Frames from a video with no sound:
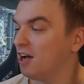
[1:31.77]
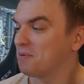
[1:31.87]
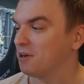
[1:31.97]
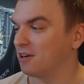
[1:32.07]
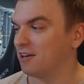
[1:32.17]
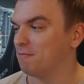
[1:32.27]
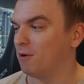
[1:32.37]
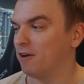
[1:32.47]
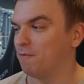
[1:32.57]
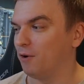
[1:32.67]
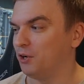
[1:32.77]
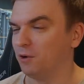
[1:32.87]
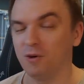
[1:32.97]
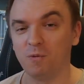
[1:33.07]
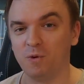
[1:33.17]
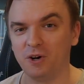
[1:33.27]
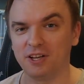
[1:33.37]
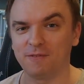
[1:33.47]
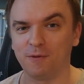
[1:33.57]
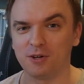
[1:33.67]
I'm gonna give my final
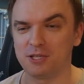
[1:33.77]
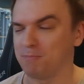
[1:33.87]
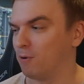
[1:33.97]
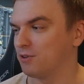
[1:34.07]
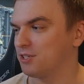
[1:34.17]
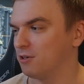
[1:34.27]
verdict for this board.